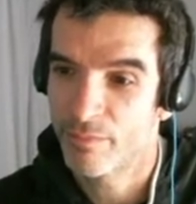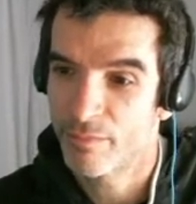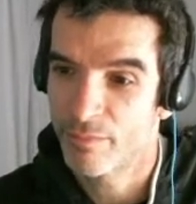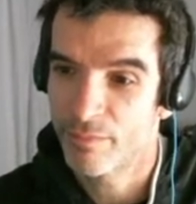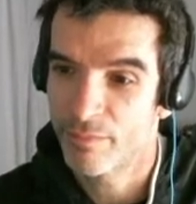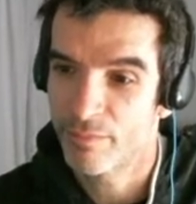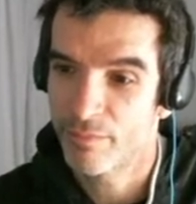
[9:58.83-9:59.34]

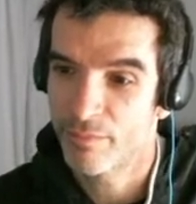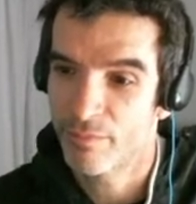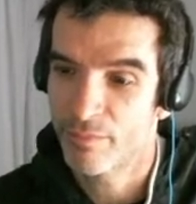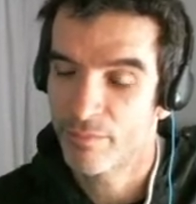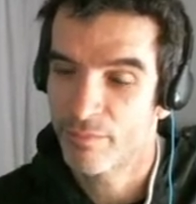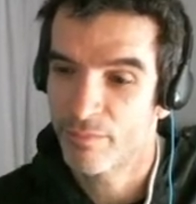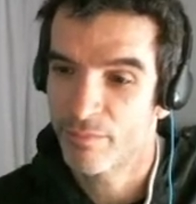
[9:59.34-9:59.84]

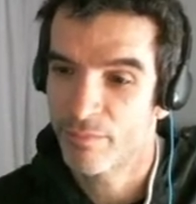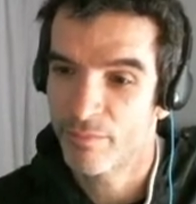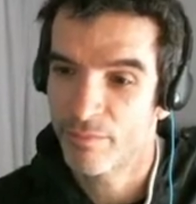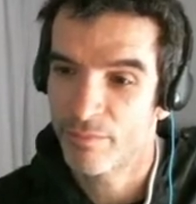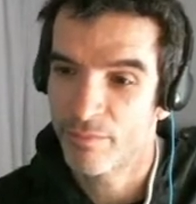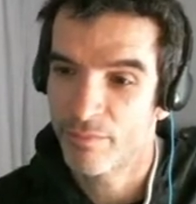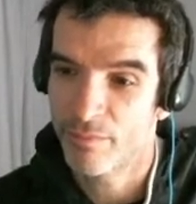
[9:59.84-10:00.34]

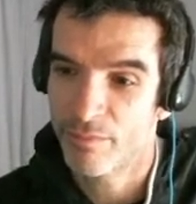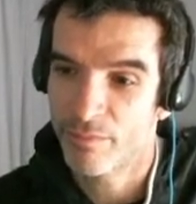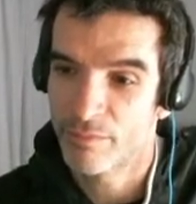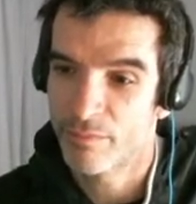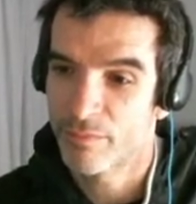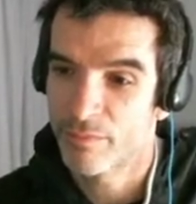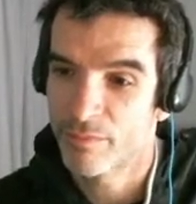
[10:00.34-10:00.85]

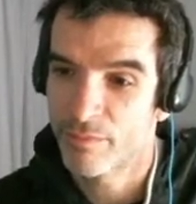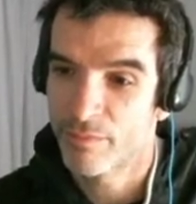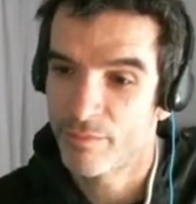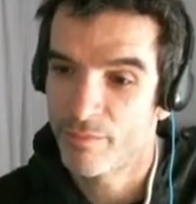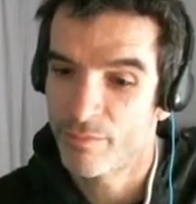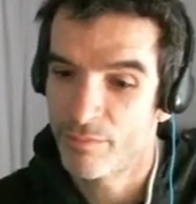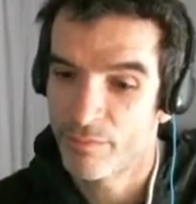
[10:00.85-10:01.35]

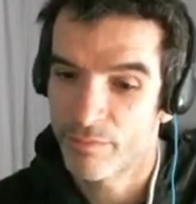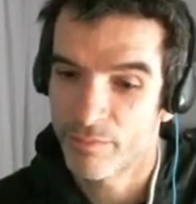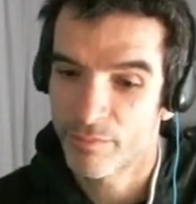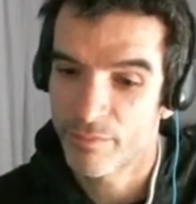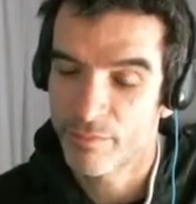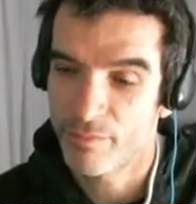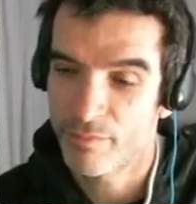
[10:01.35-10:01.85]

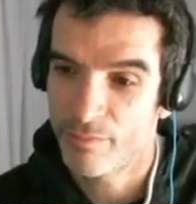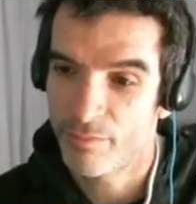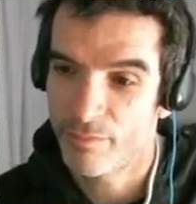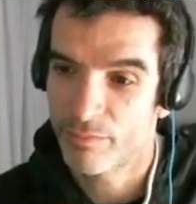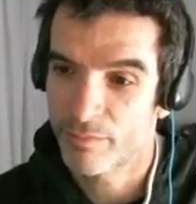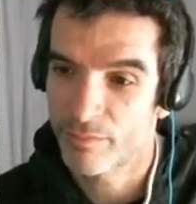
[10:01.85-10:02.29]
This person isn't speaking.